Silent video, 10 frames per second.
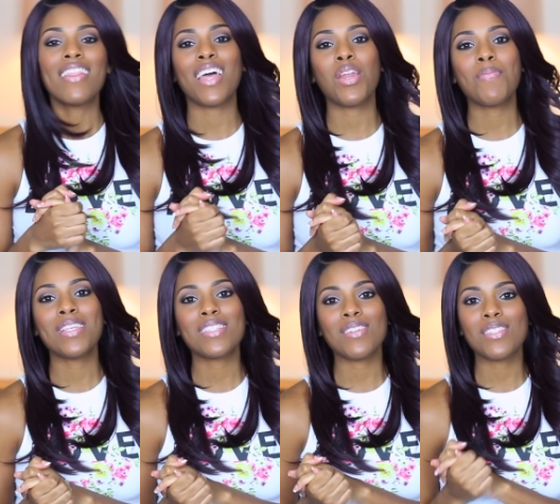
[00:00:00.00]
That'll
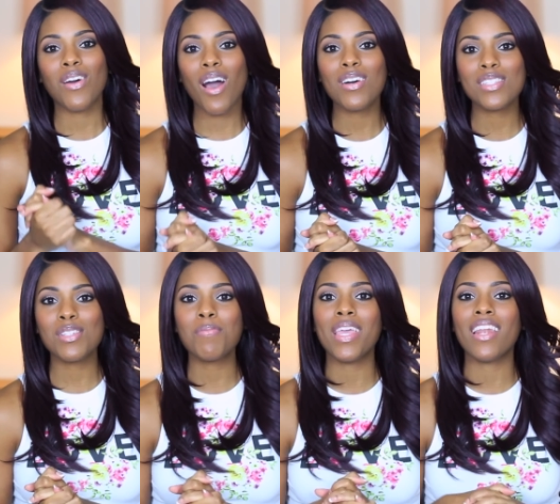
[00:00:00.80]
be so, so
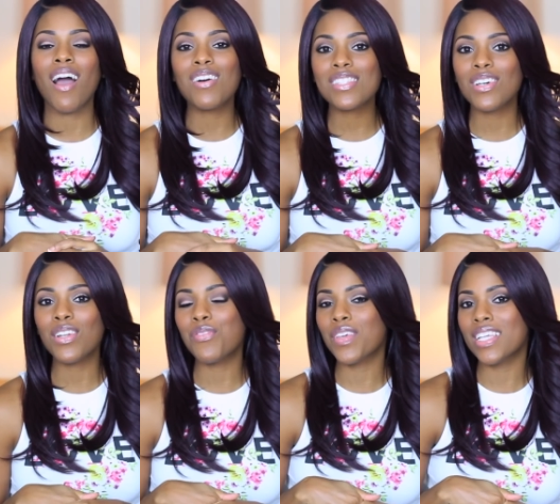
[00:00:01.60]
awesome. And
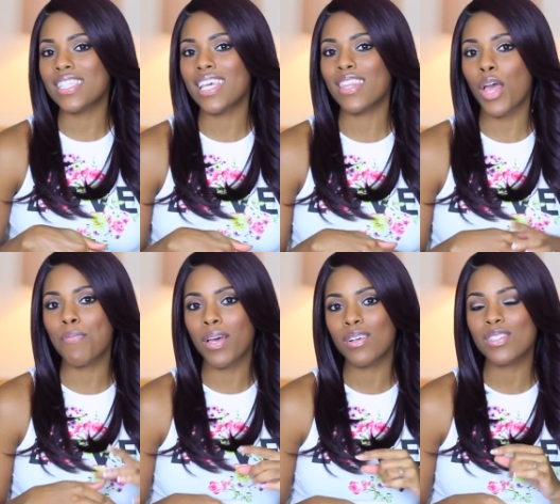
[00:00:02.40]
also don't forget to hit
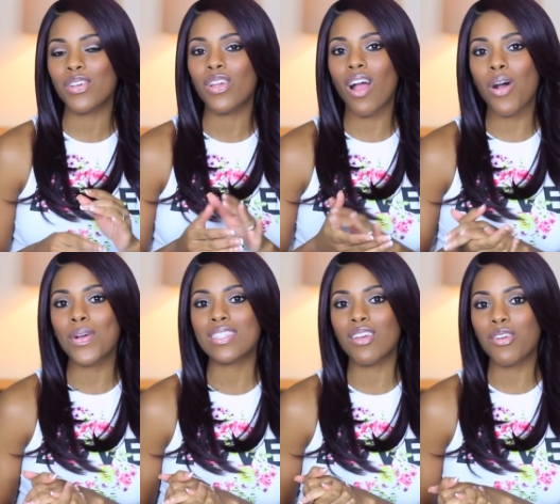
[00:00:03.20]
that bell so you're
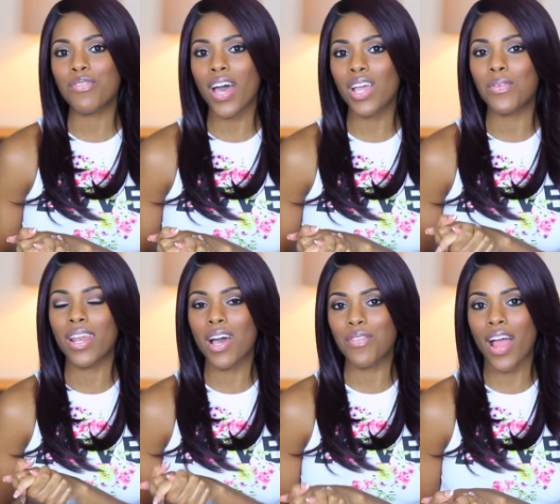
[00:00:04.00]
always notified
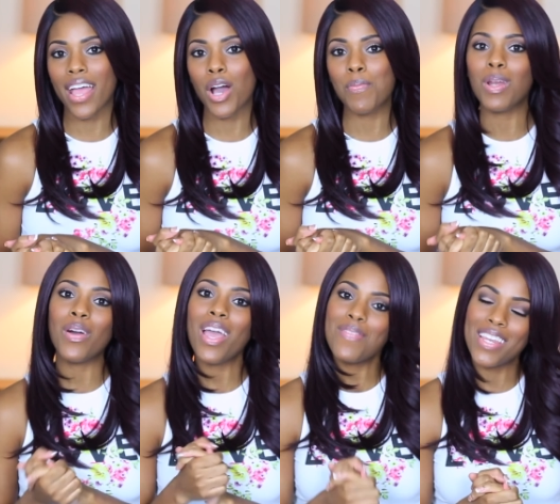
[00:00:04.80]
whenever I
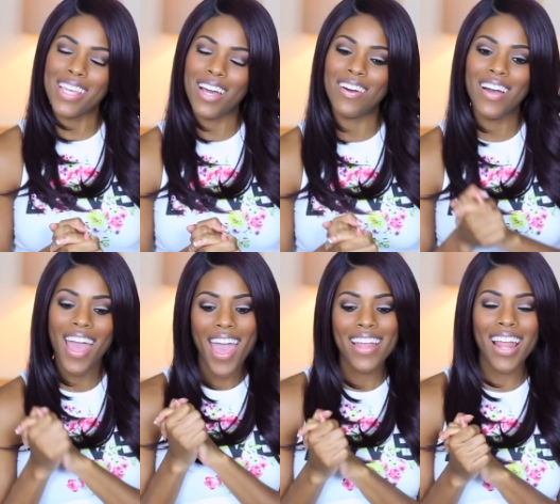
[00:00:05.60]
upload a video.
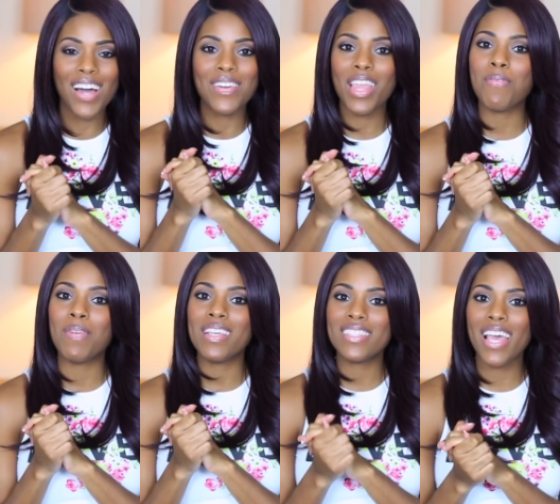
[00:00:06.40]
Now, with that
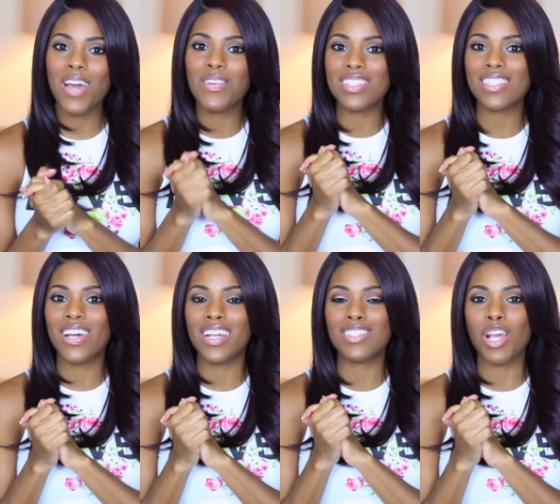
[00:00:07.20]
being said, we're just
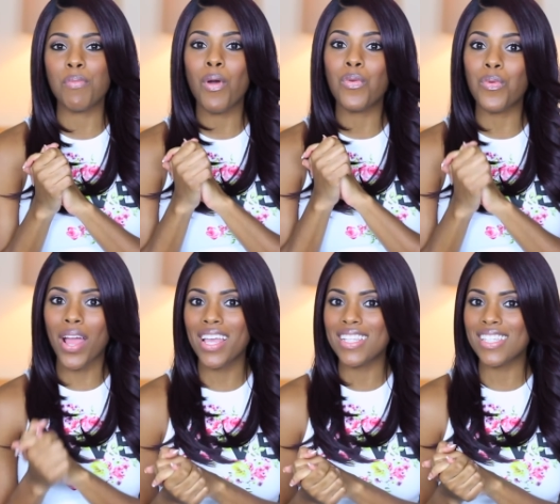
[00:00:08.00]
going to jump
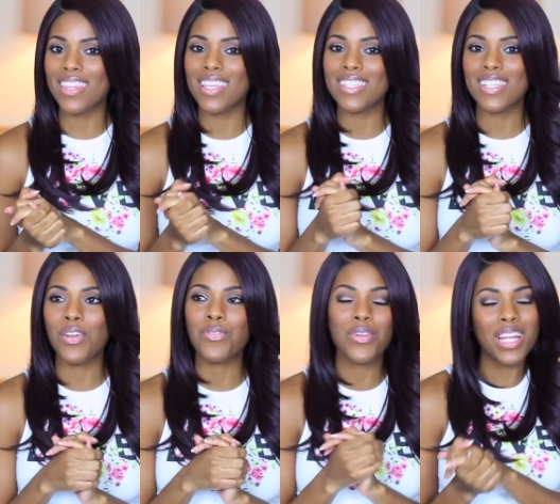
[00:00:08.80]
right into this
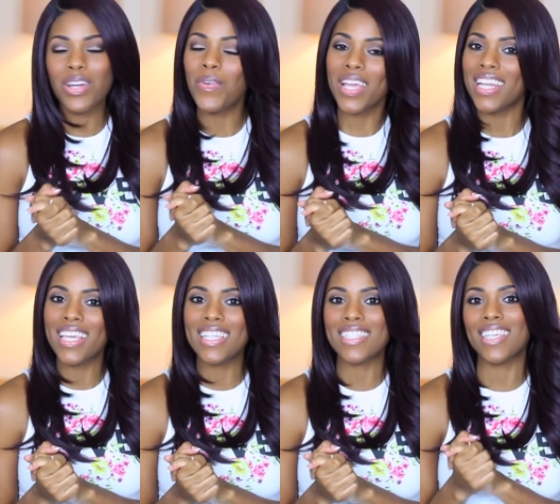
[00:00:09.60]
really quick and
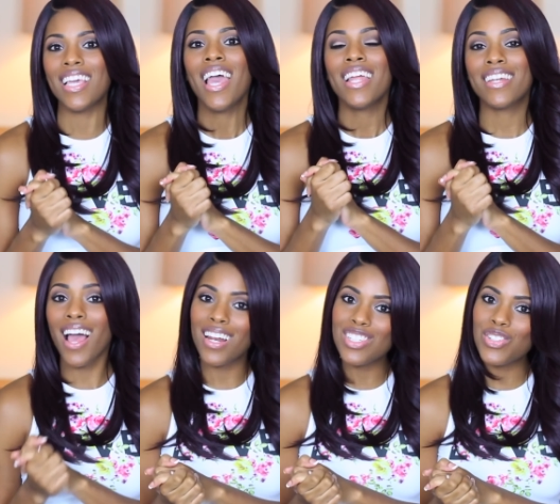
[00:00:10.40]
easy
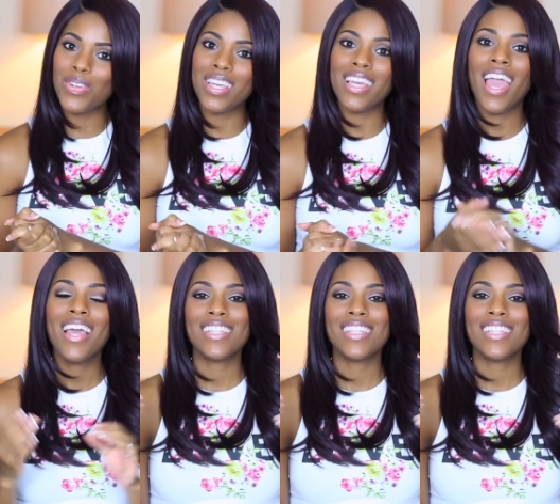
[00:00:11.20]
Dollar Tree